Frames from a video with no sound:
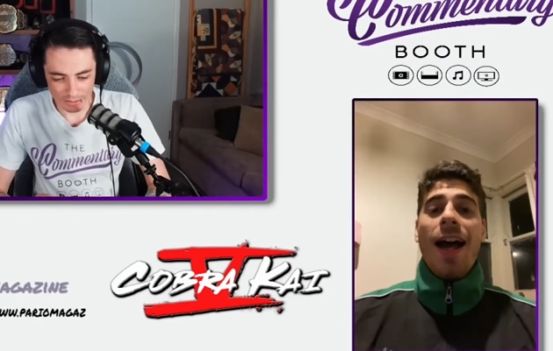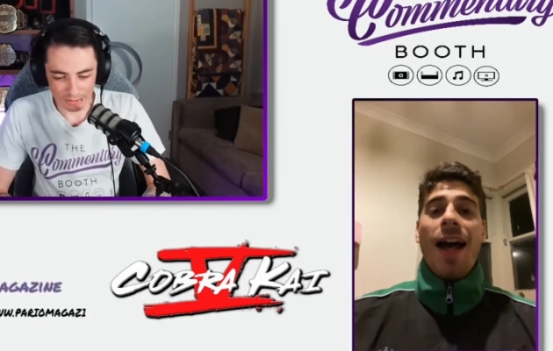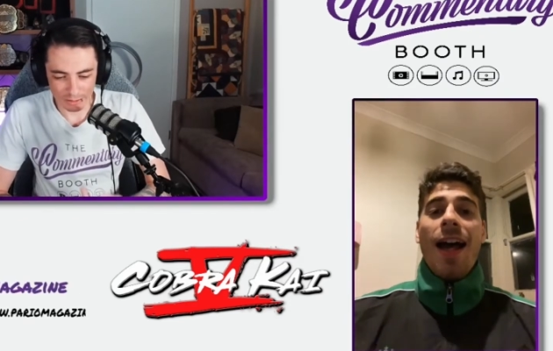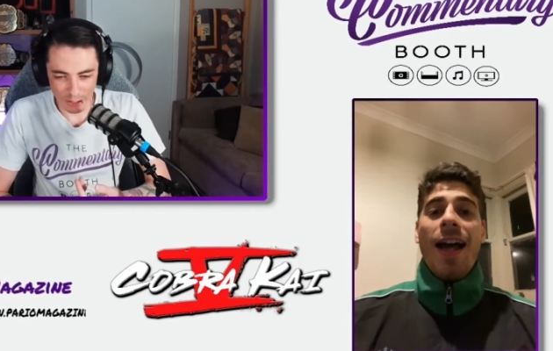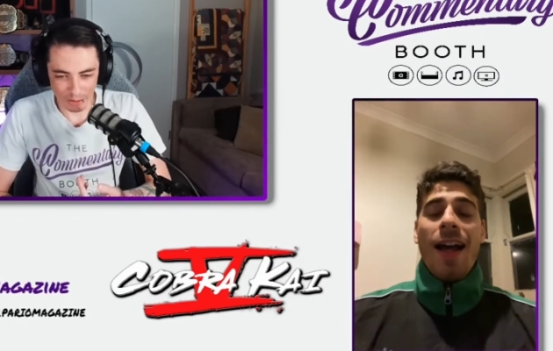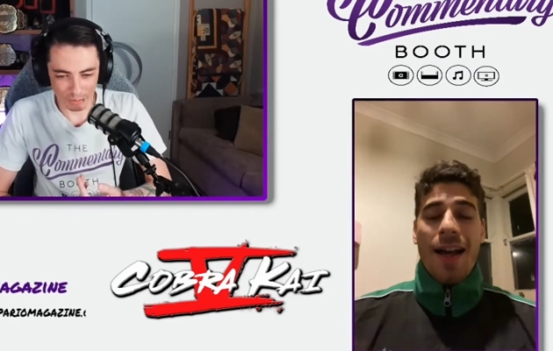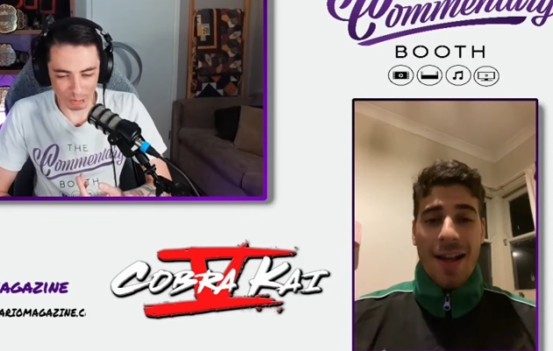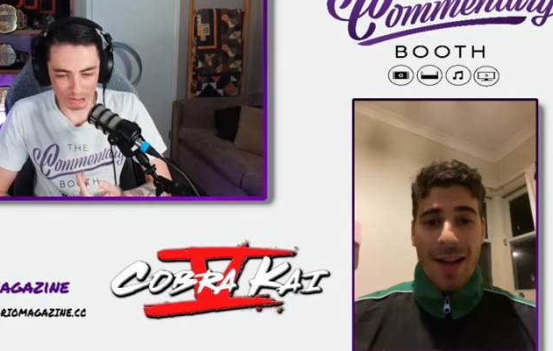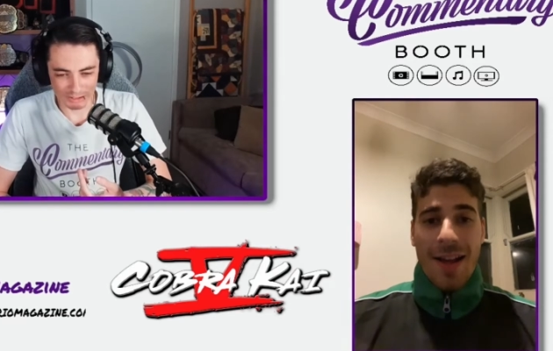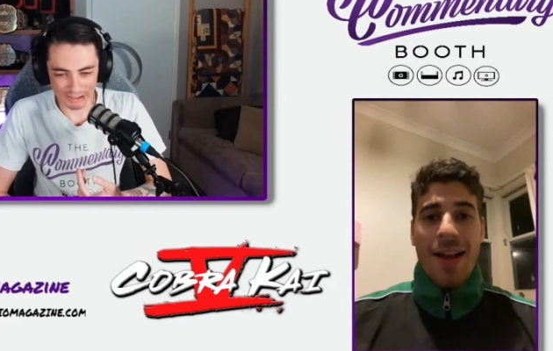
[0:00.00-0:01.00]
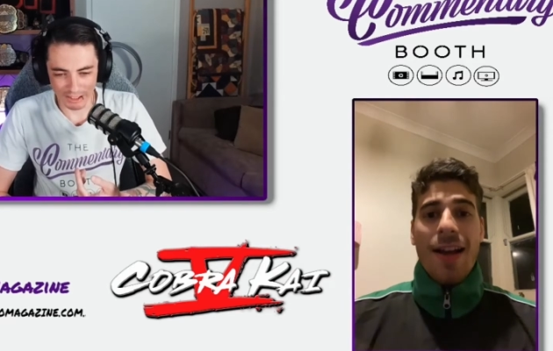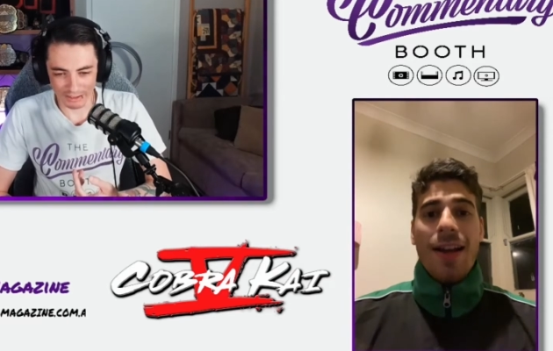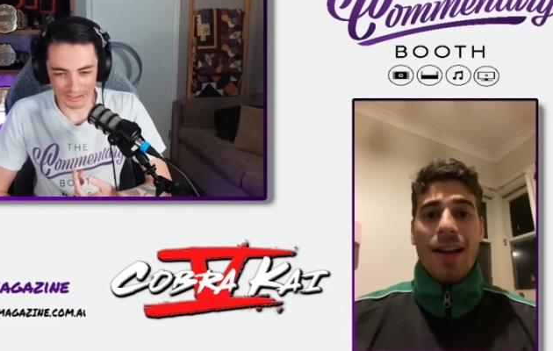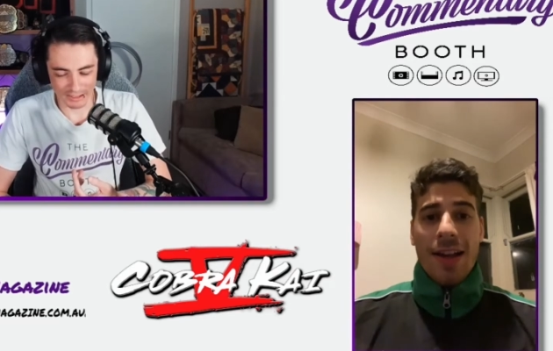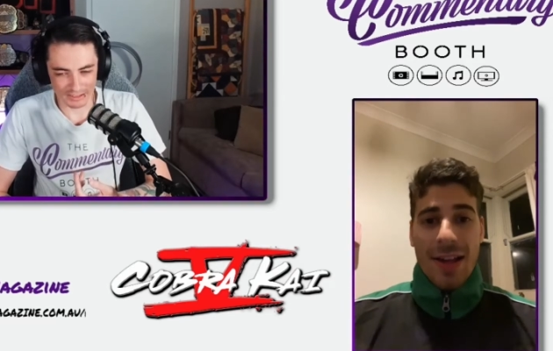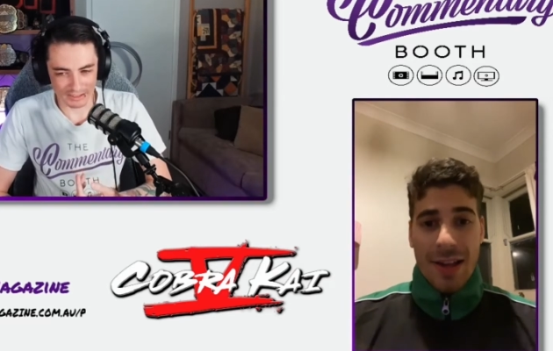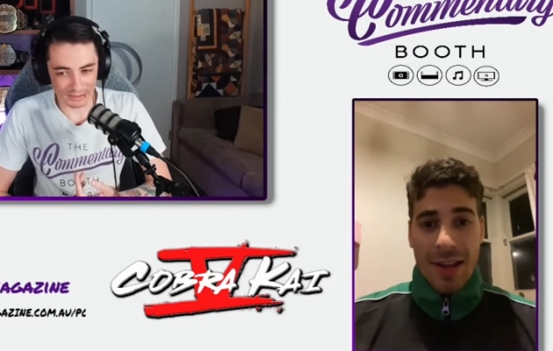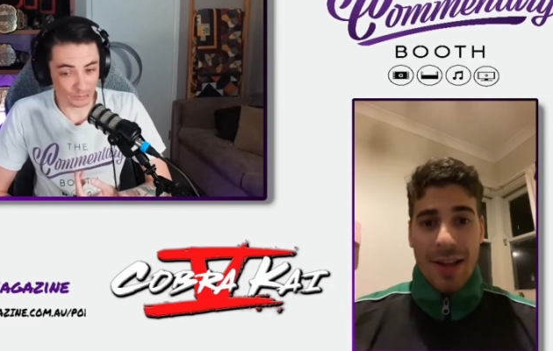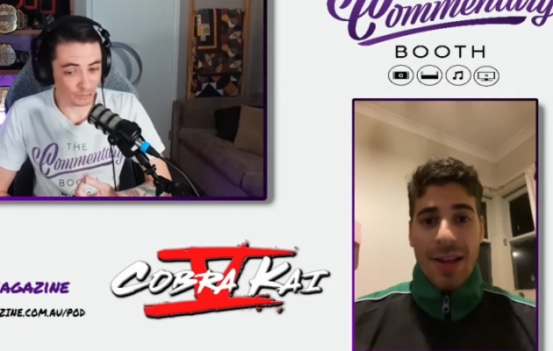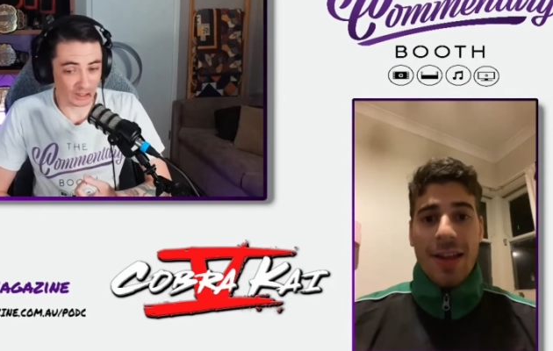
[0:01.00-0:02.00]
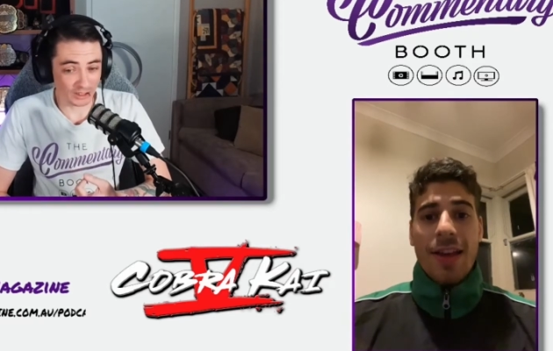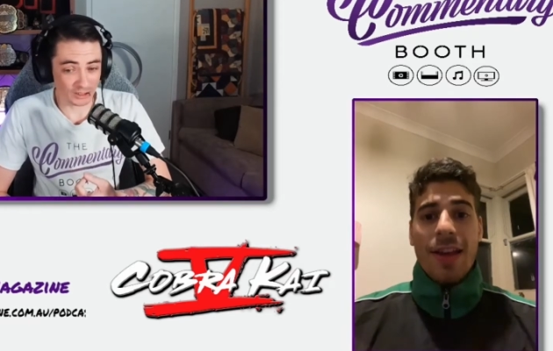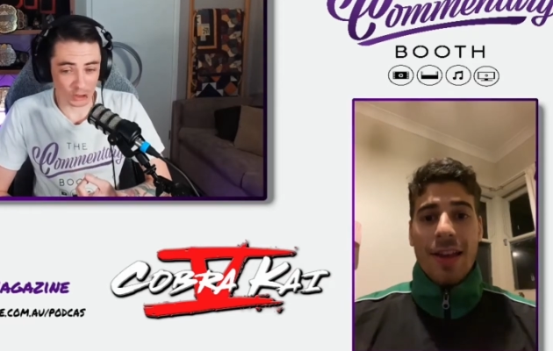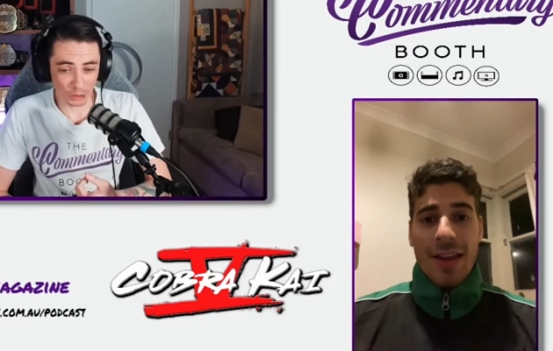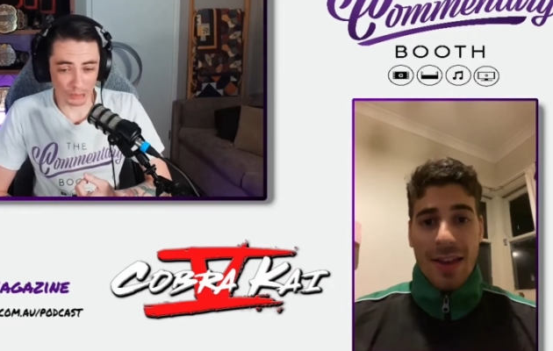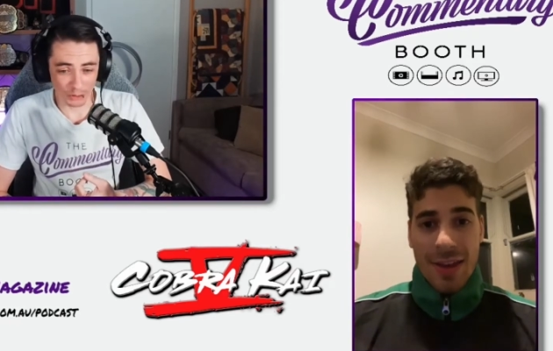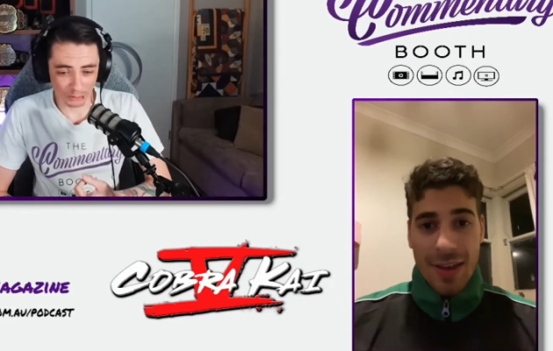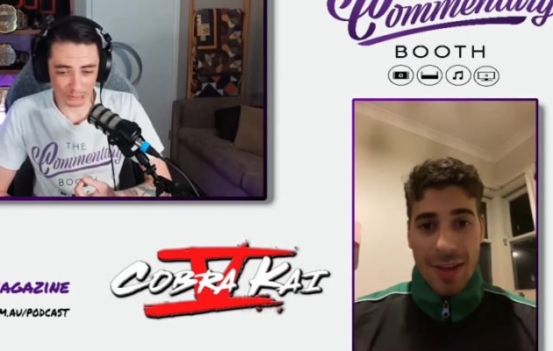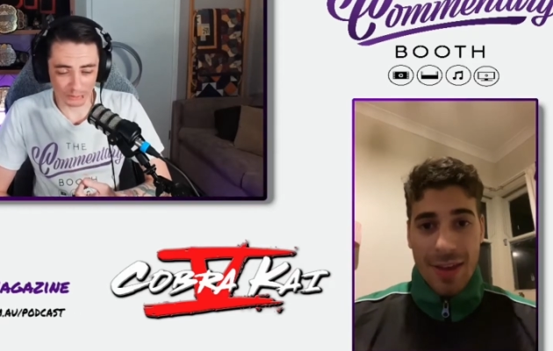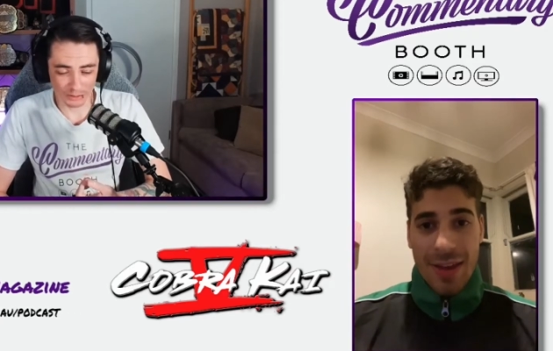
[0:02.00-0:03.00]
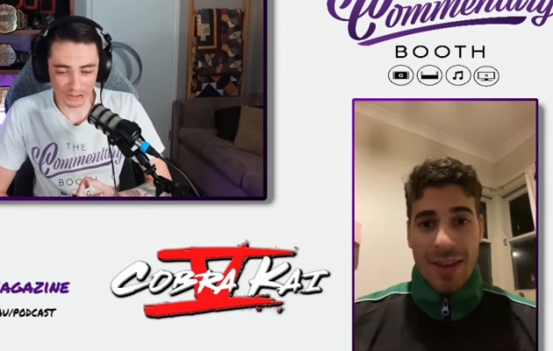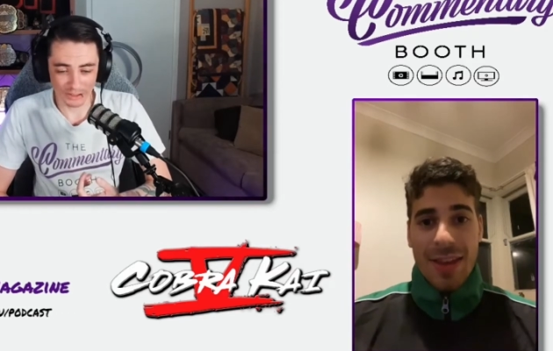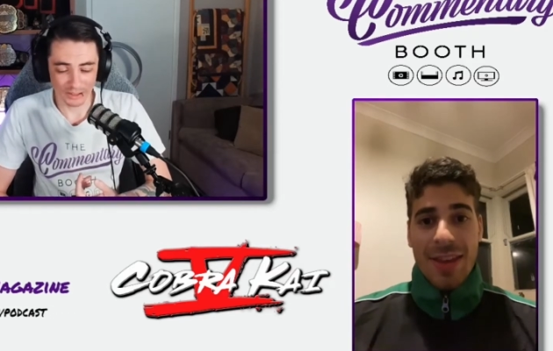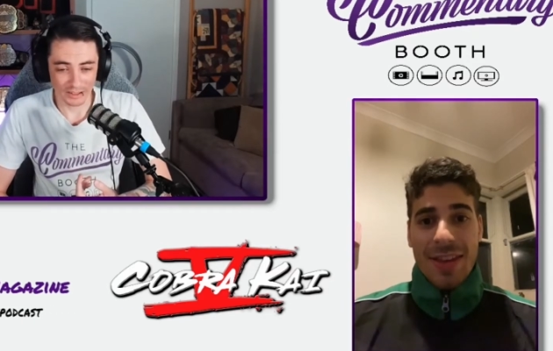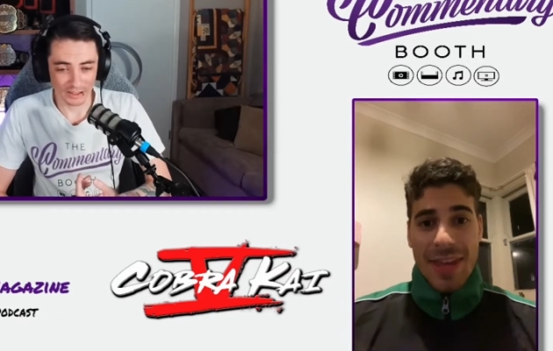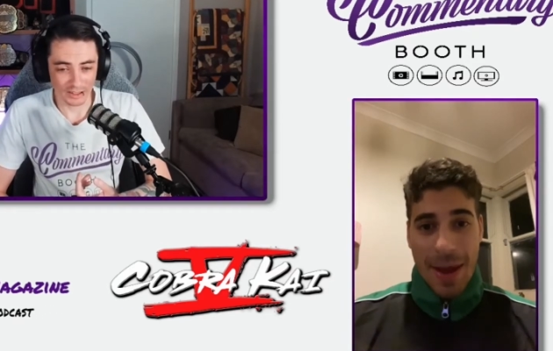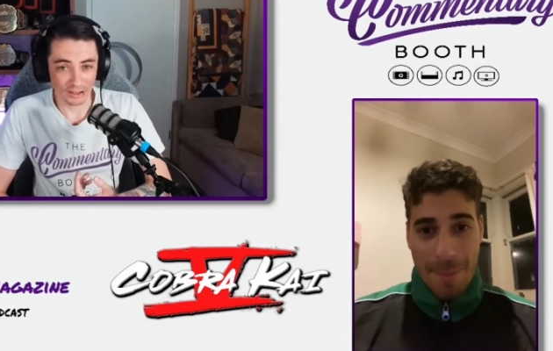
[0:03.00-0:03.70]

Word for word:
Speaker 1: Tyron Woodley's character gets his finger chopped off yeah.